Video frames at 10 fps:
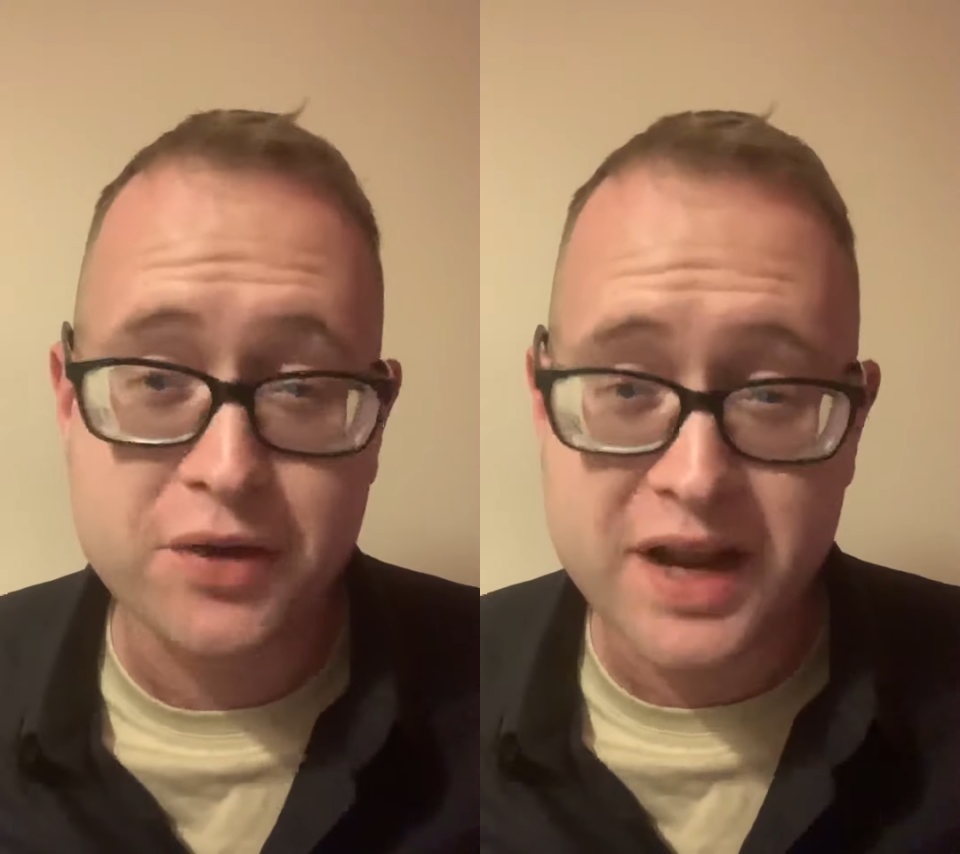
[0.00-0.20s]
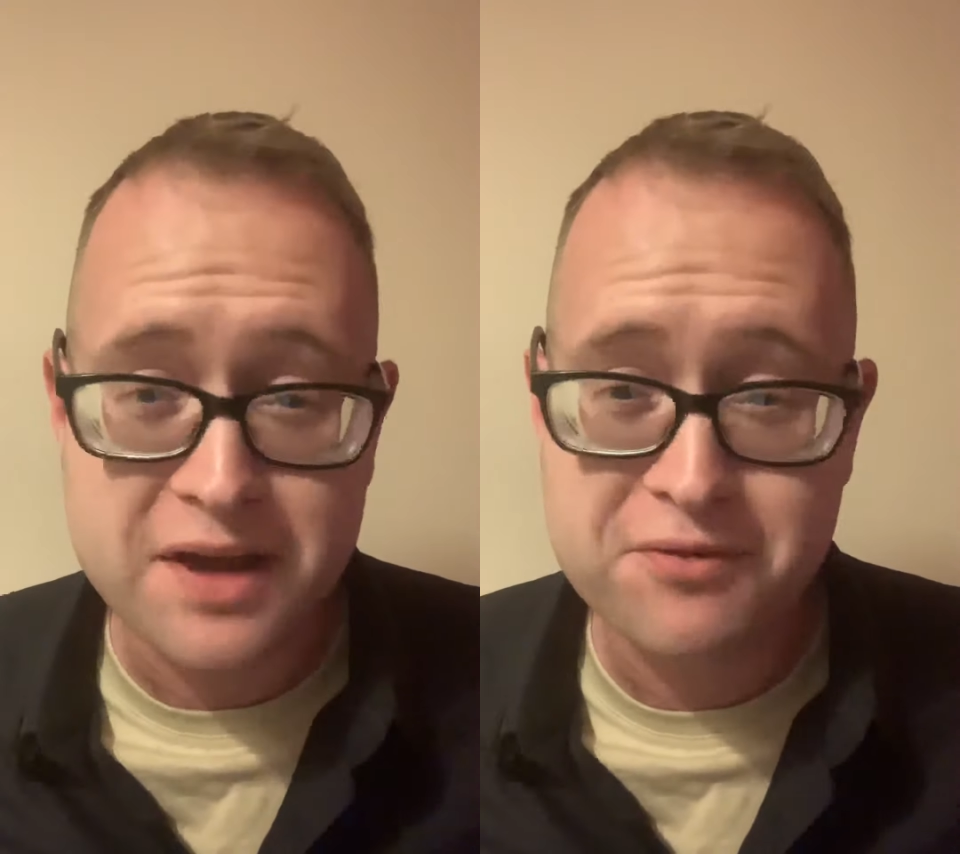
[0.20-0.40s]

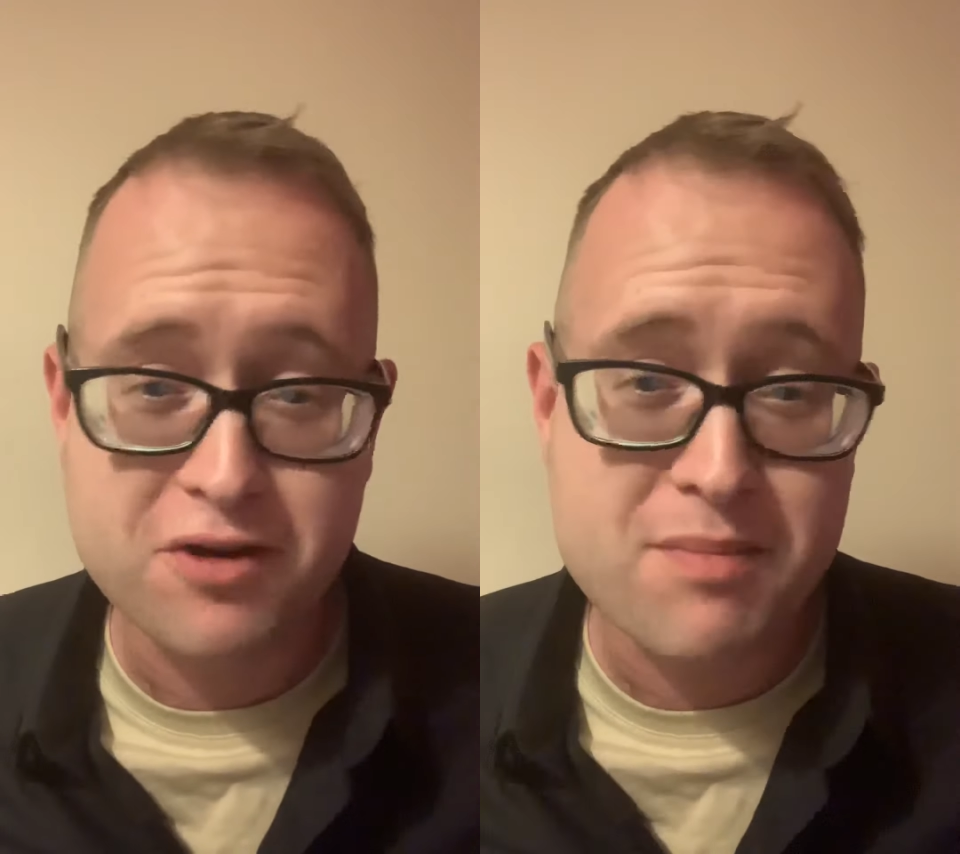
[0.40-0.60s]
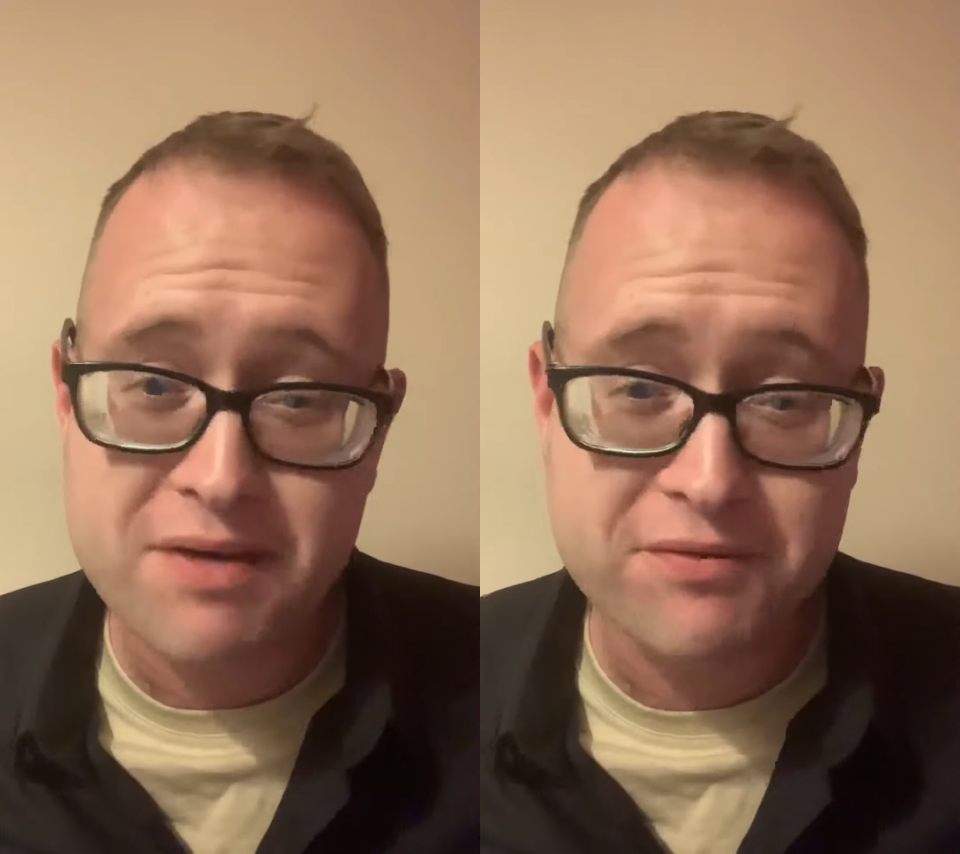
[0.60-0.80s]
on here for
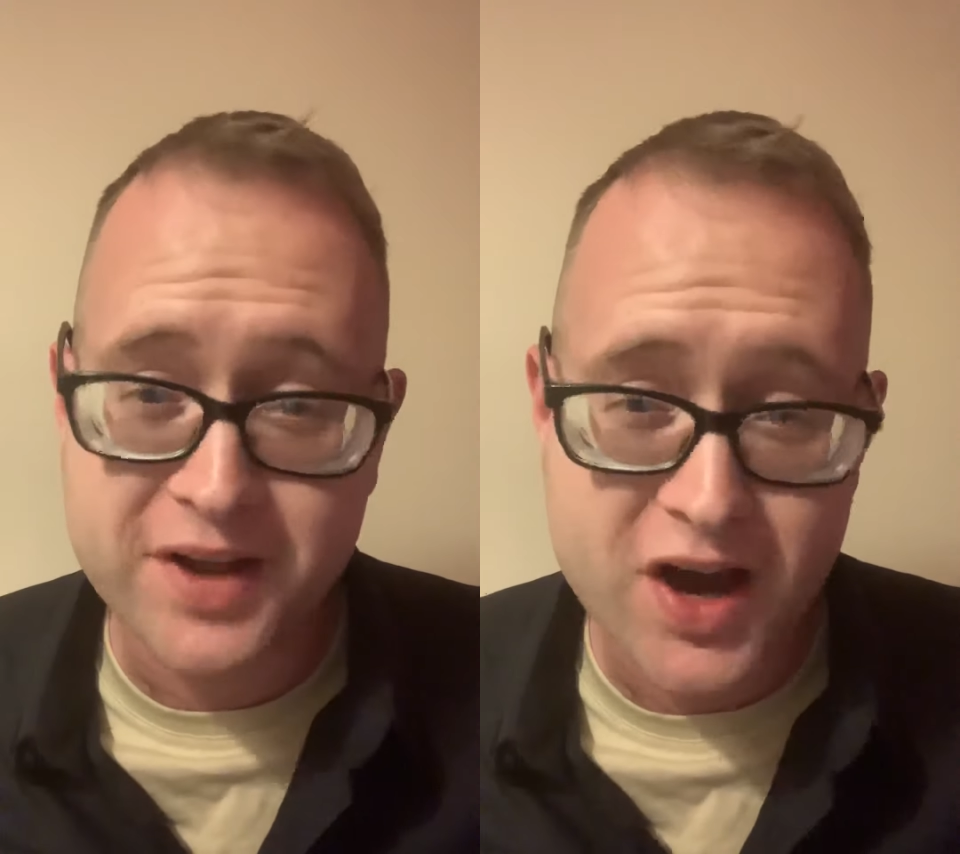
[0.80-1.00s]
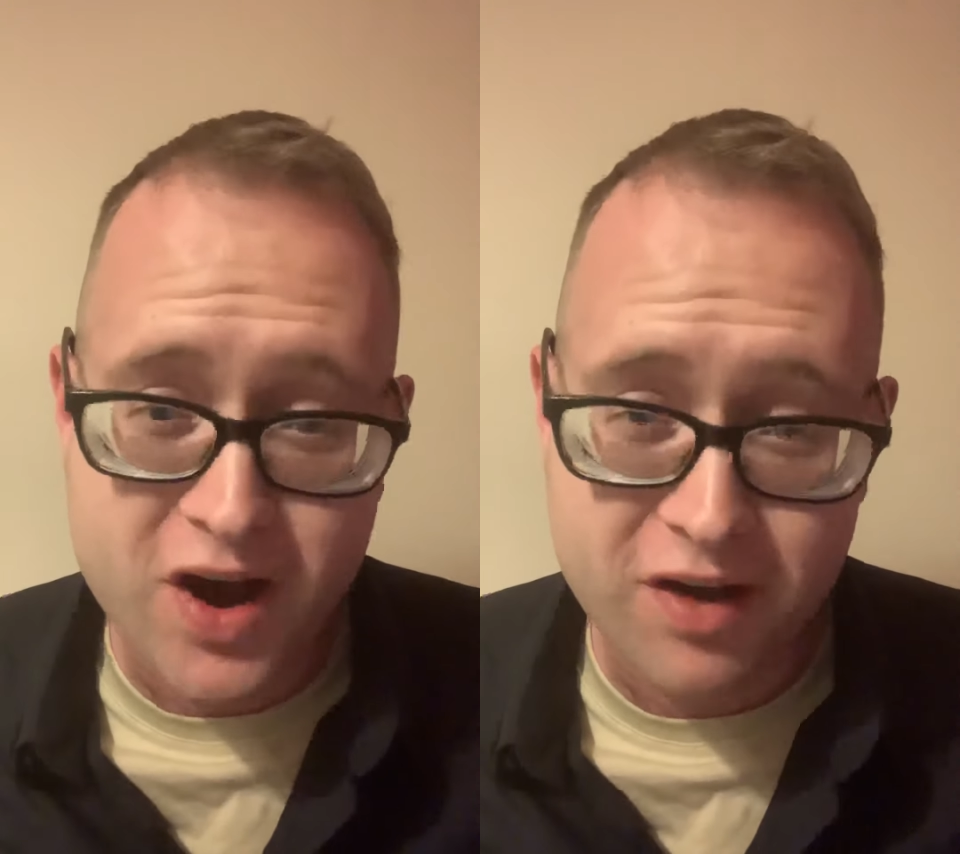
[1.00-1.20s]
a month
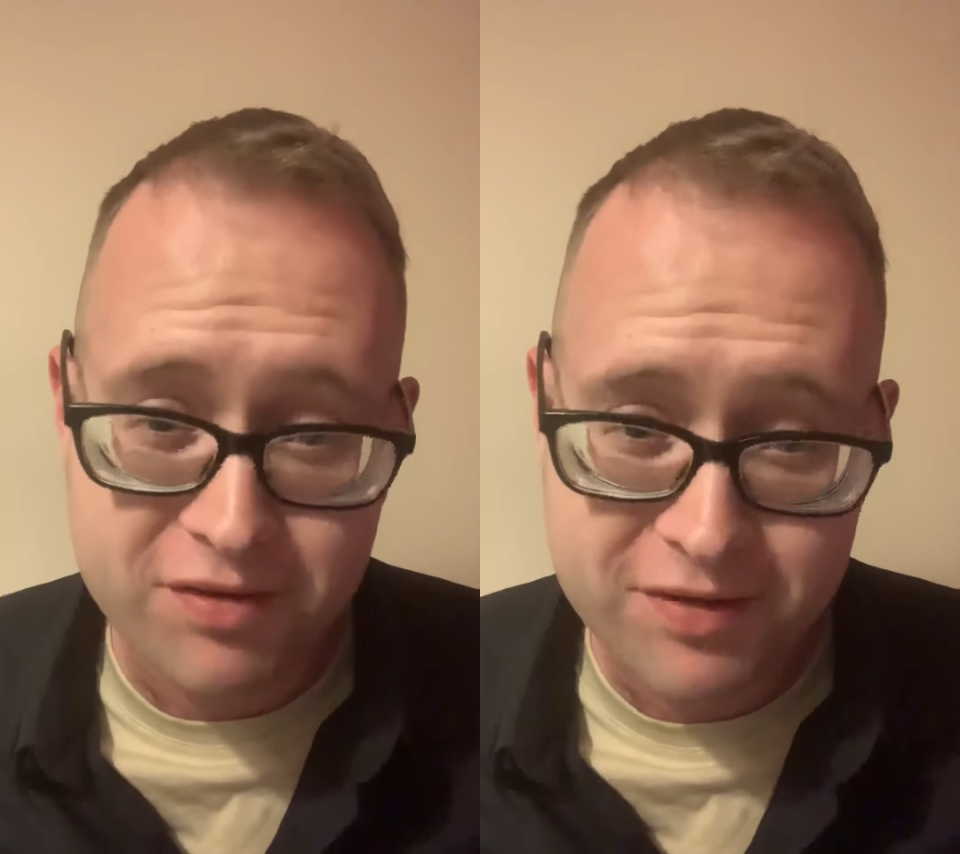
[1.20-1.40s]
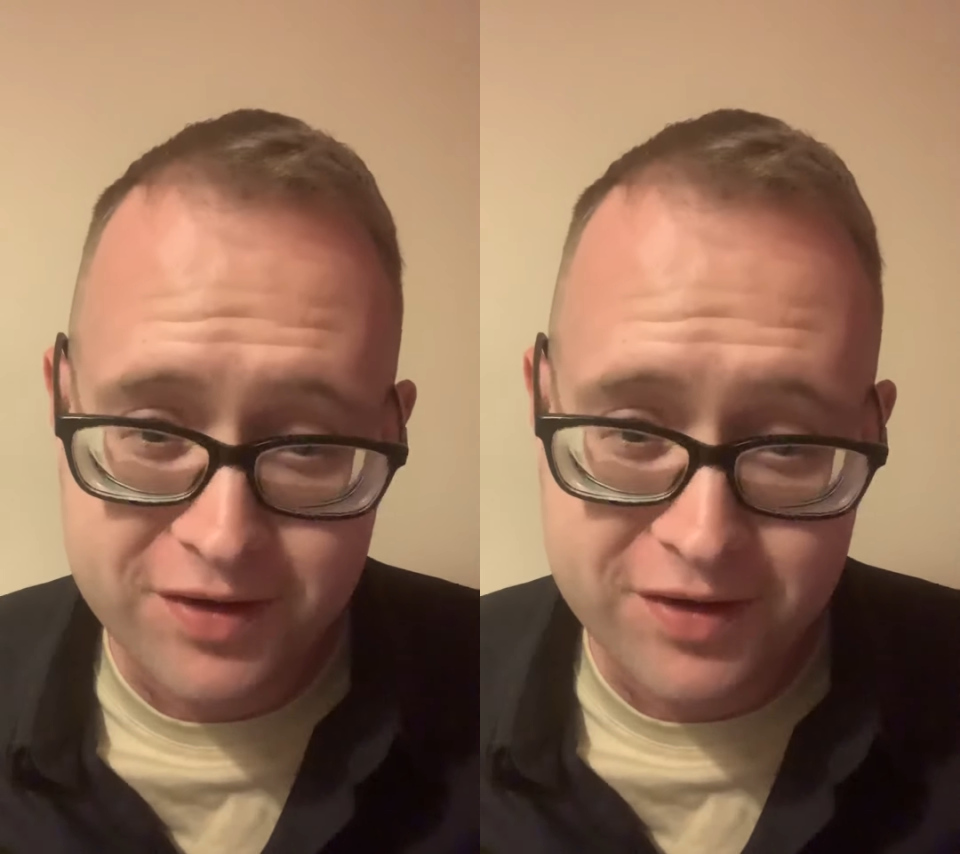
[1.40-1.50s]
and a half.